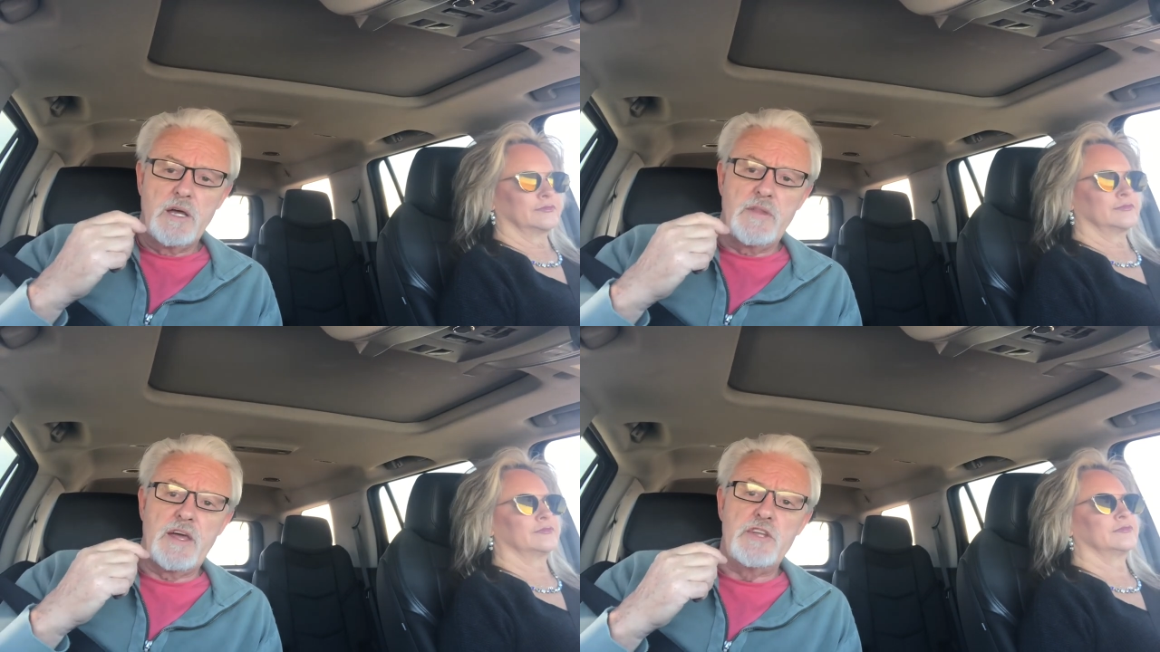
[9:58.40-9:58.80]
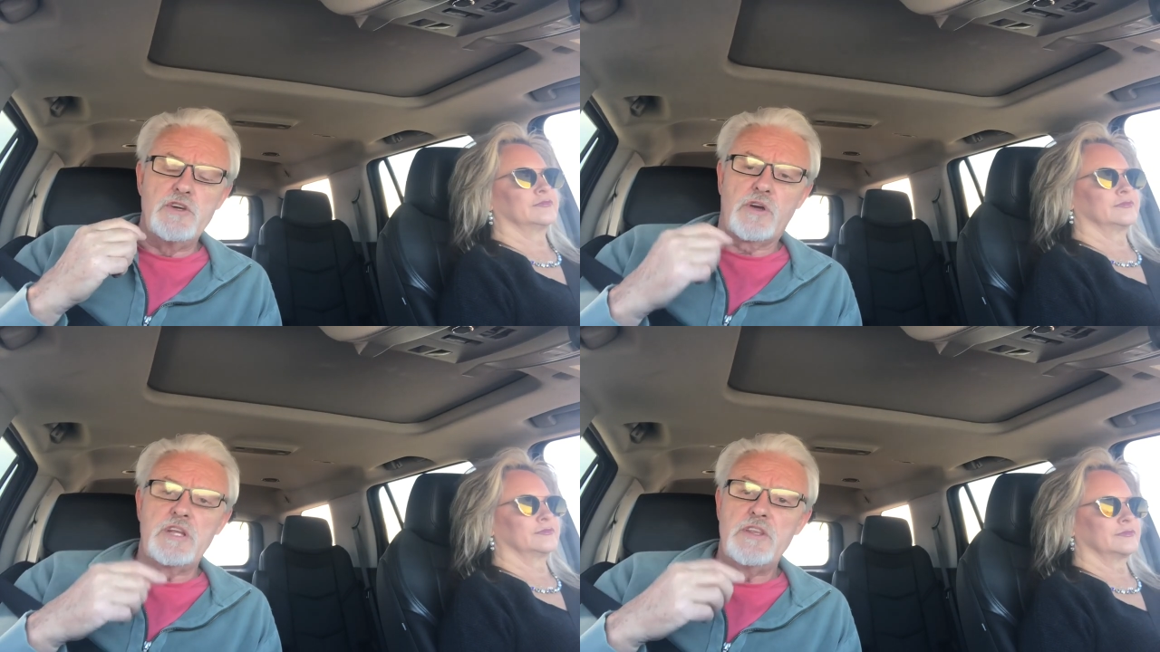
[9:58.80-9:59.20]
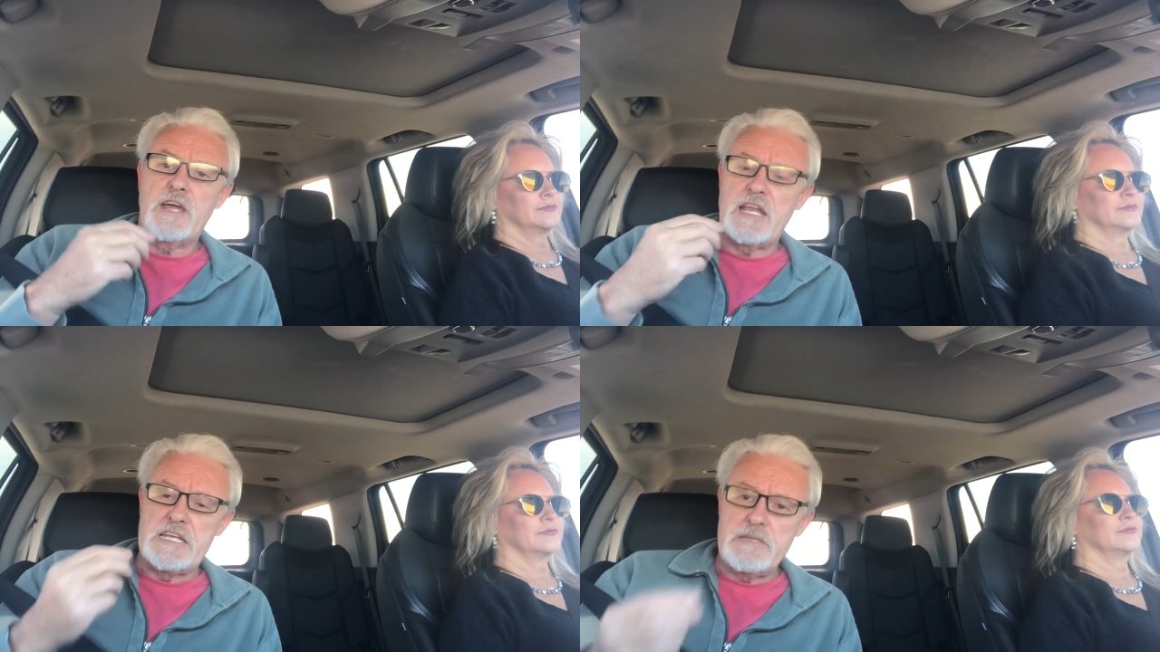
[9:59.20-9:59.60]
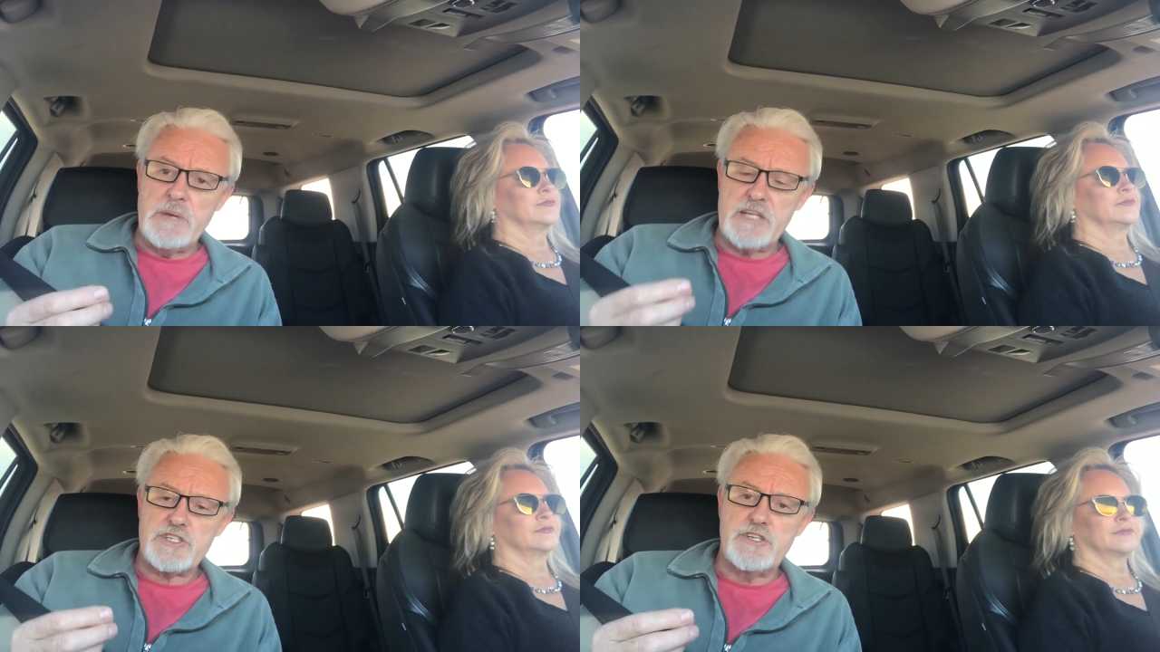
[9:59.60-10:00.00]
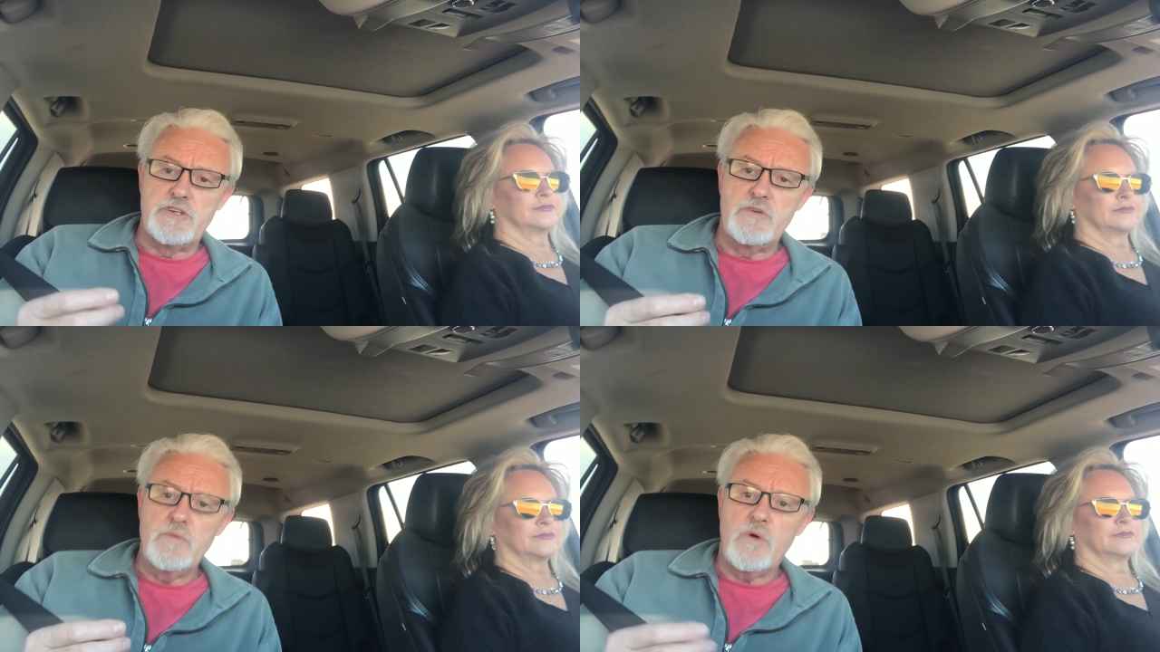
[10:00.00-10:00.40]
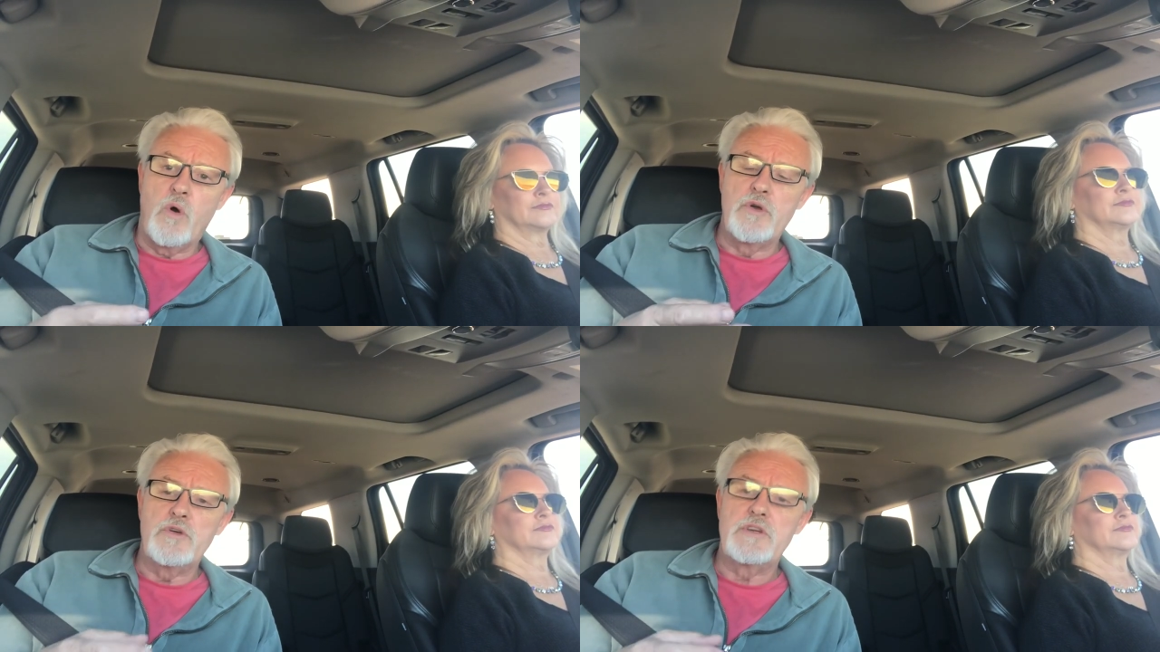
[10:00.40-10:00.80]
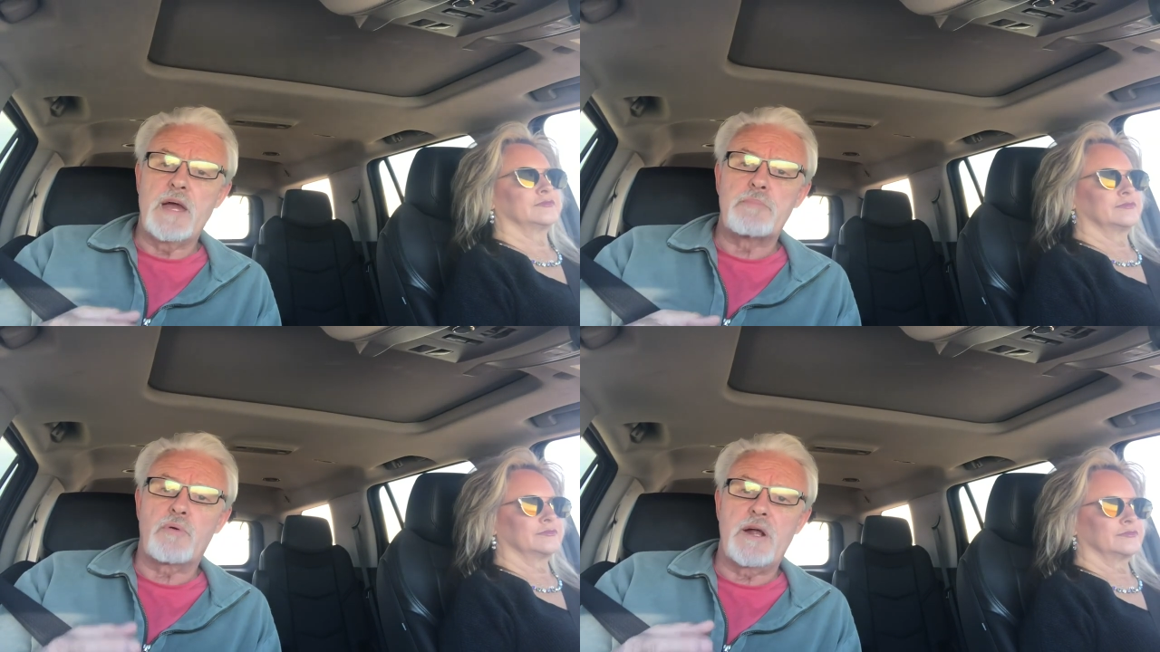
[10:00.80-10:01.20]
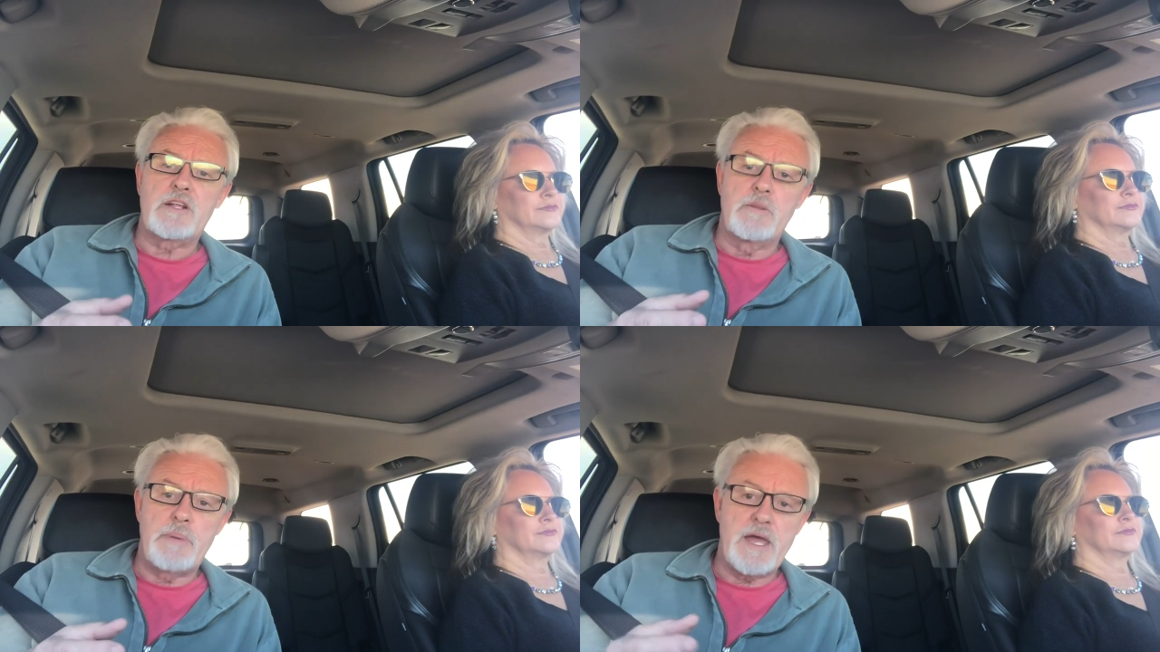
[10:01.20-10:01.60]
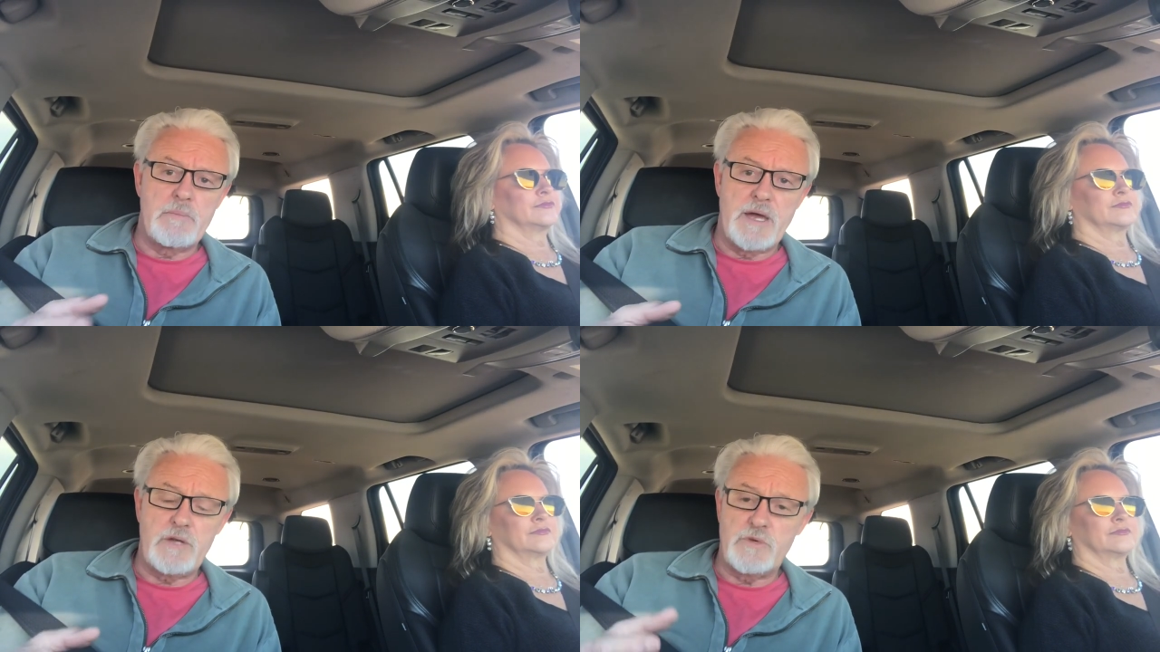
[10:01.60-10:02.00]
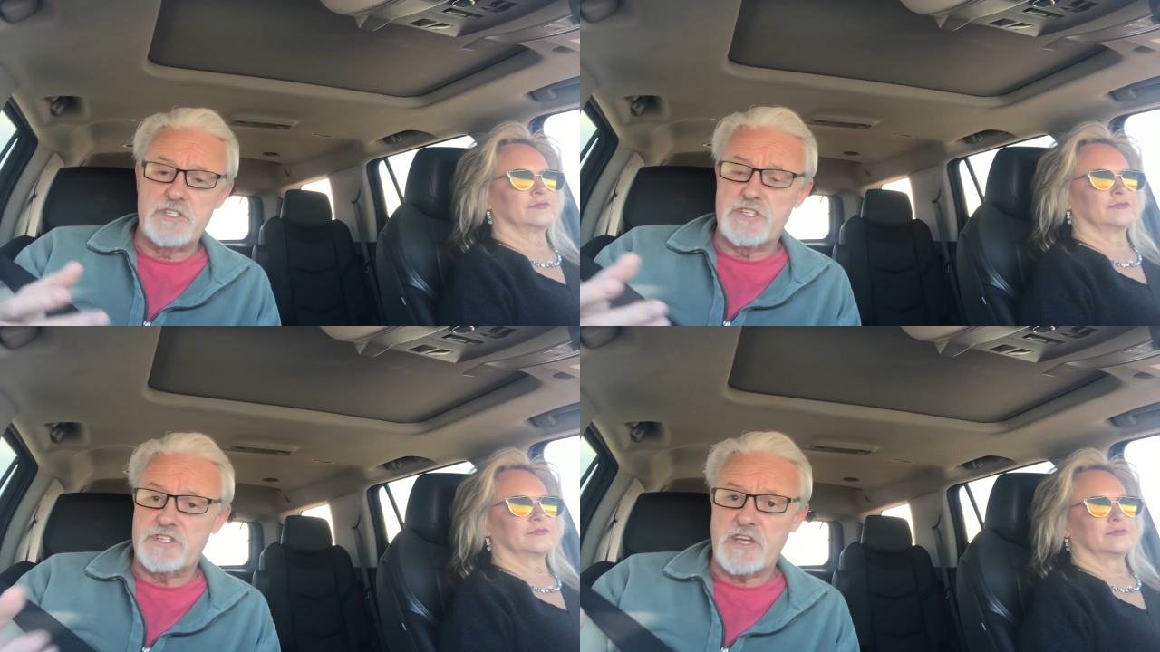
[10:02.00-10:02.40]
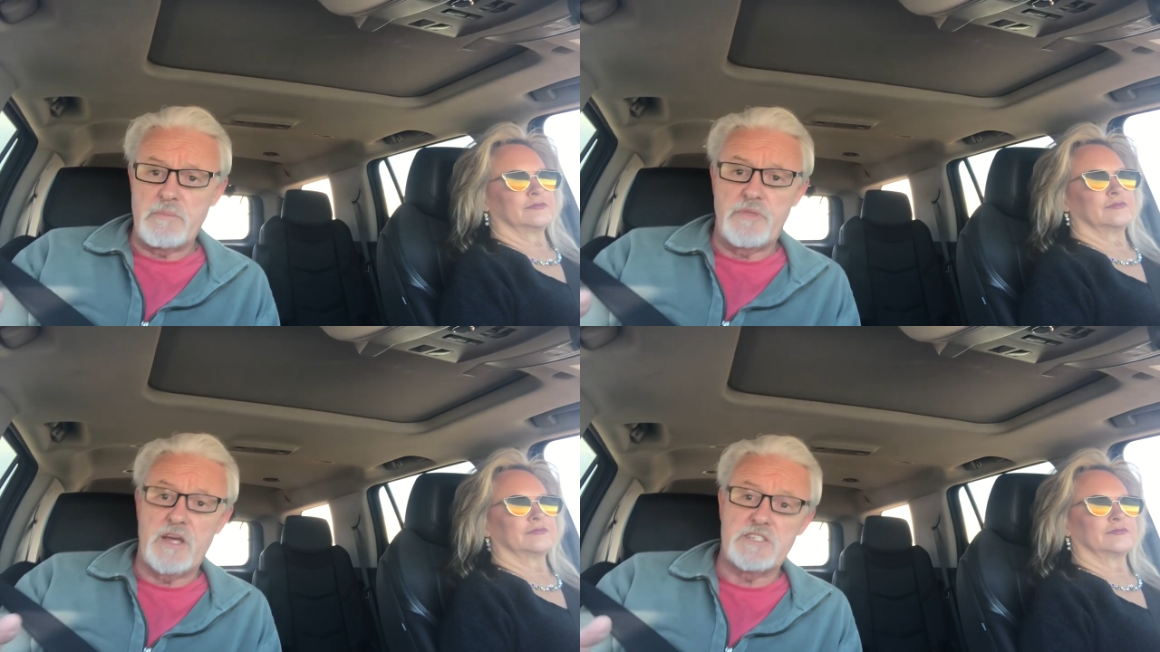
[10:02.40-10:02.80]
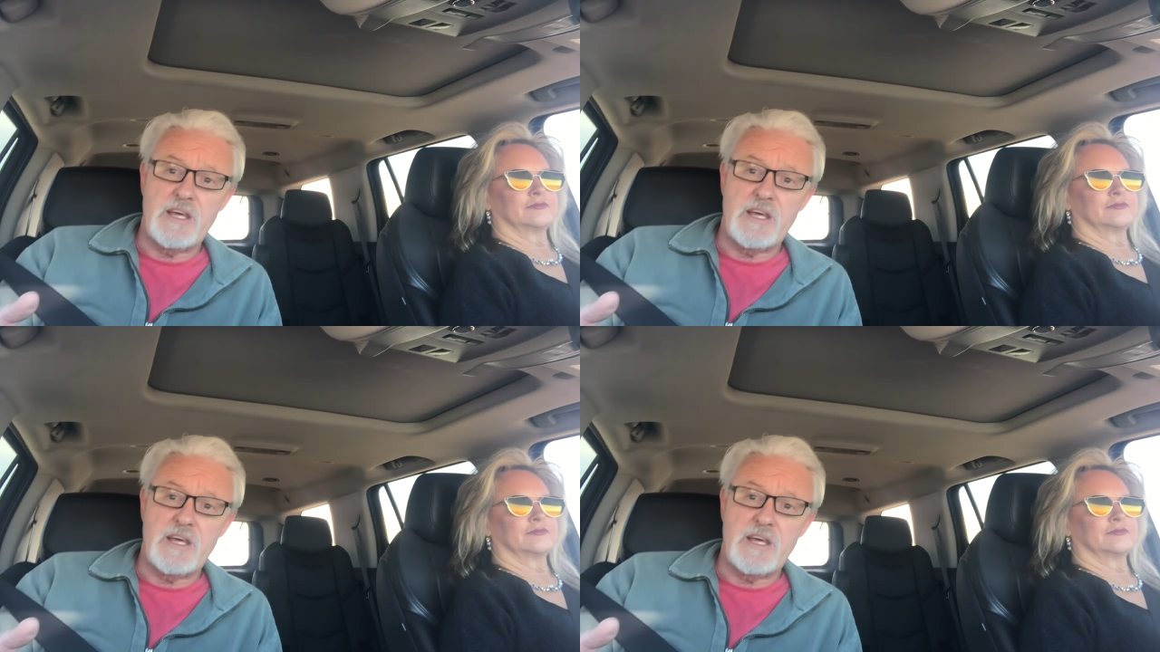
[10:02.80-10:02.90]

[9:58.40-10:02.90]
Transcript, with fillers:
Speaker 1: then you can either get Nemex 2 or you can get Pyrantel Pamoate, which is the same thing as